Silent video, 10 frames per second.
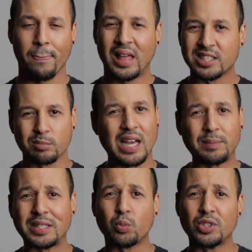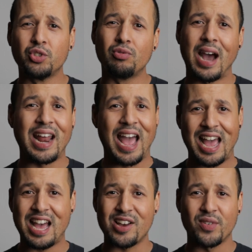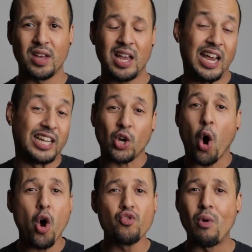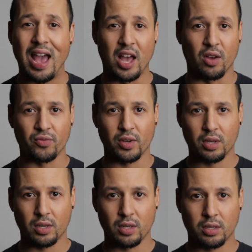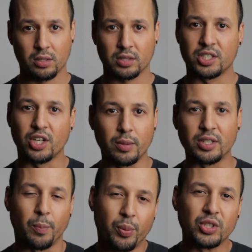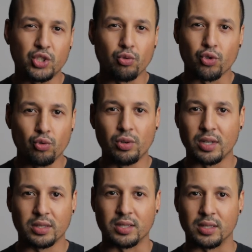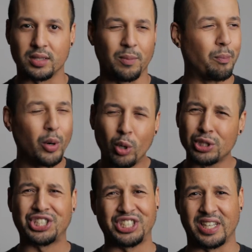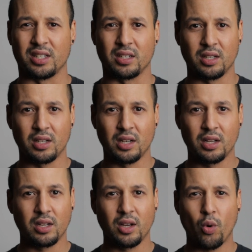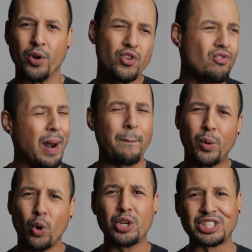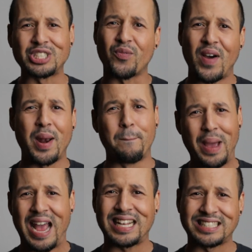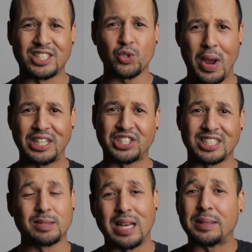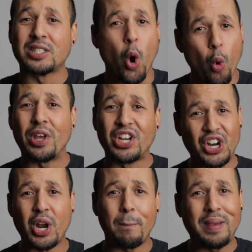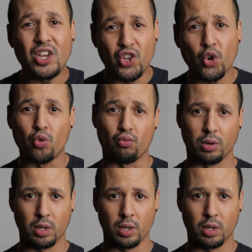sometimes that's what you got to have, and that's all you have to put you through the bullshit. When you got to pull yourself out of bad situations, sometimes it's only going to be you.